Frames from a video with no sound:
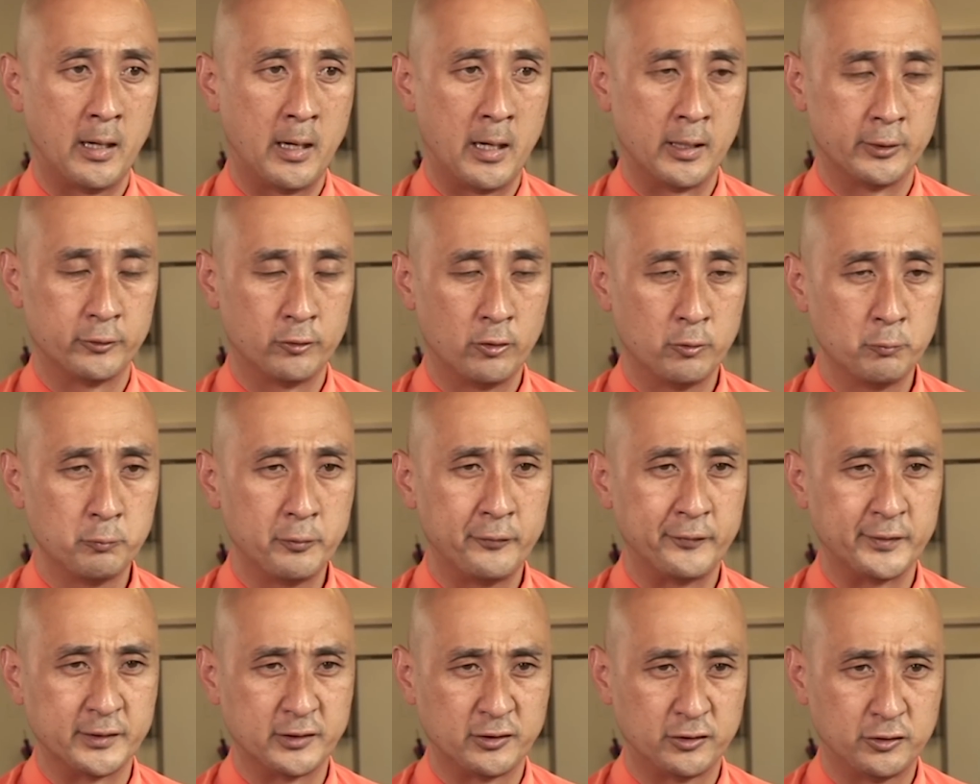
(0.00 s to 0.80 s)
along
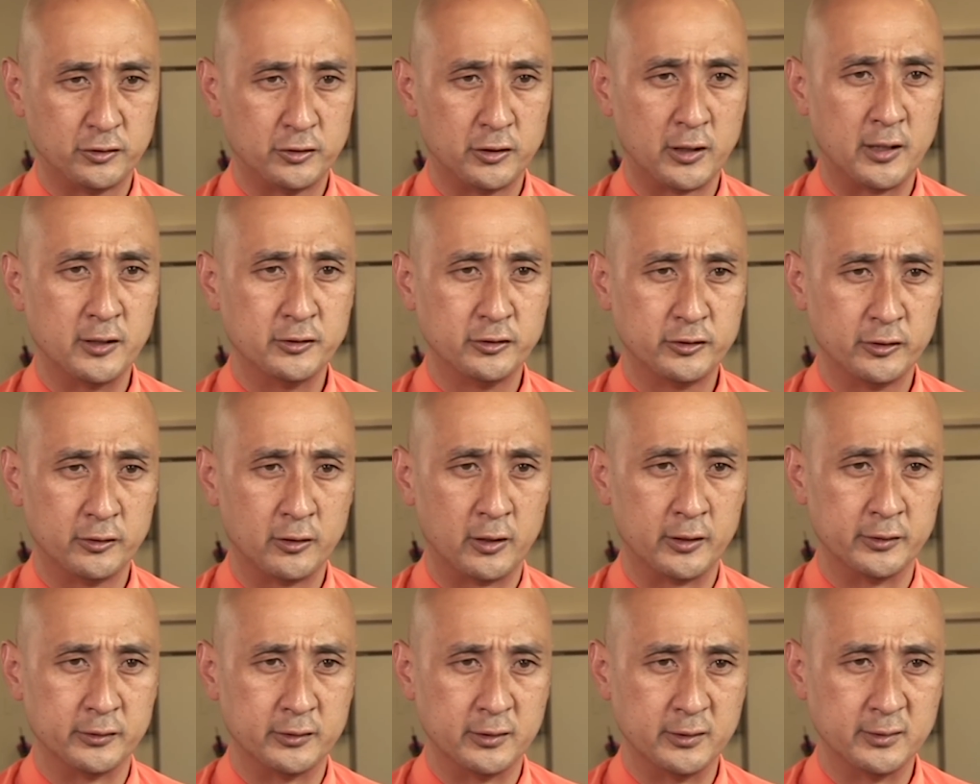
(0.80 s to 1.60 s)
with exchanging
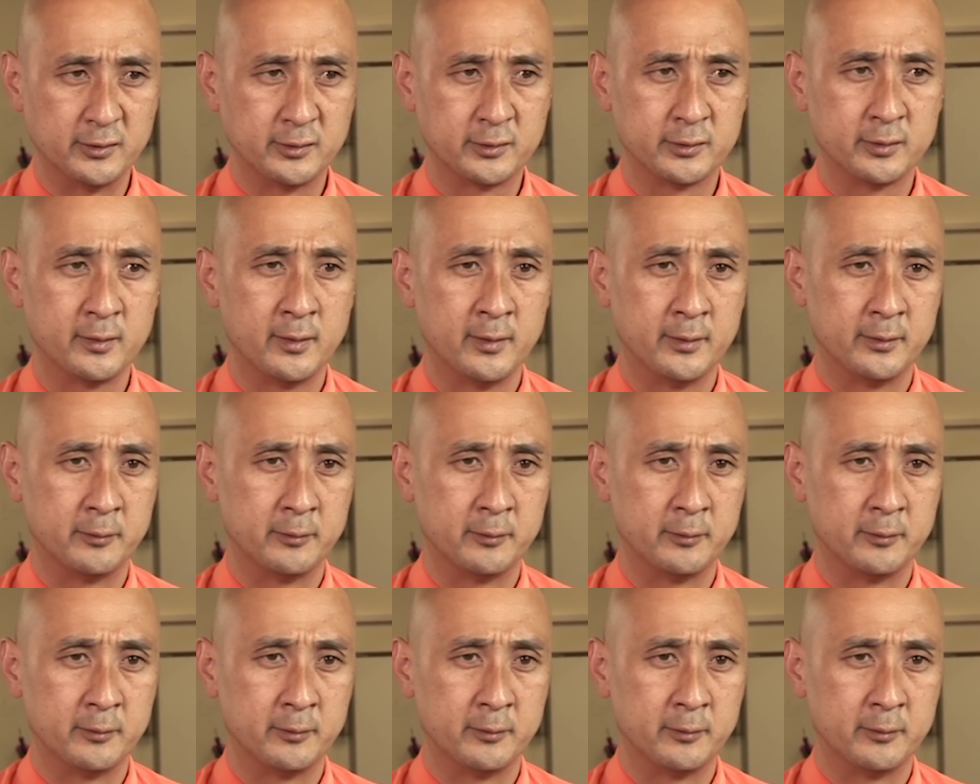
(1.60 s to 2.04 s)
ideas,